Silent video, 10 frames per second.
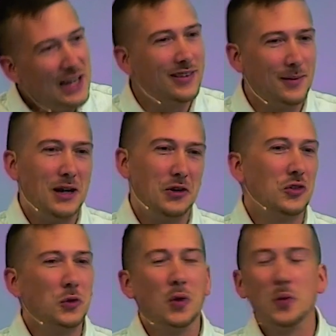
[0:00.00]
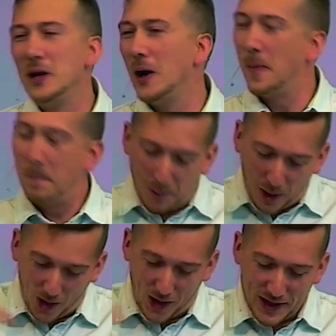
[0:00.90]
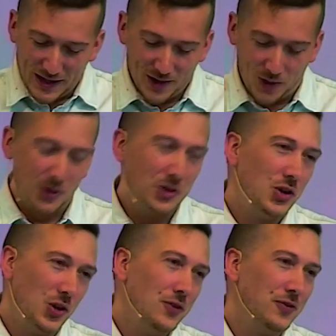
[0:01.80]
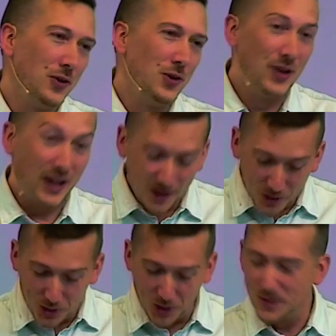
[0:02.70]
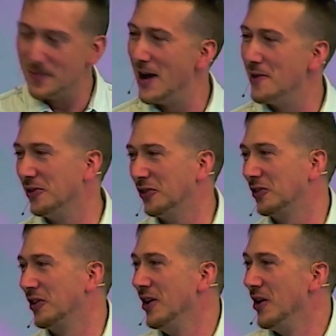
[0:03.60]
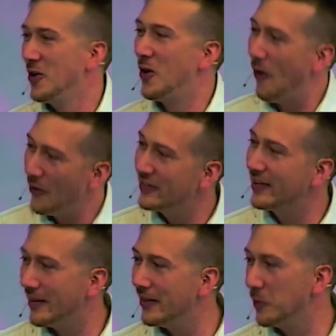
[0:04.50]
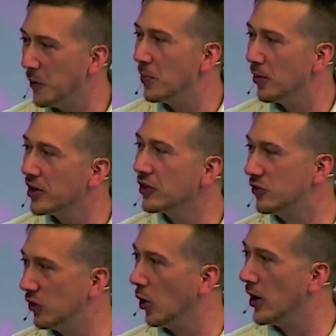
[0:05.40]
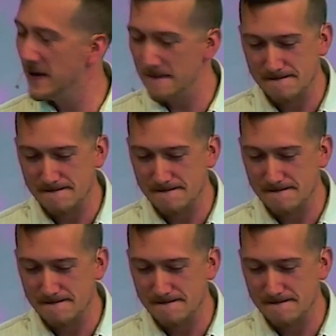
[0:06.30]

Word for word: to make sure that we are piling on good food in good amounts, content that will bring us joy.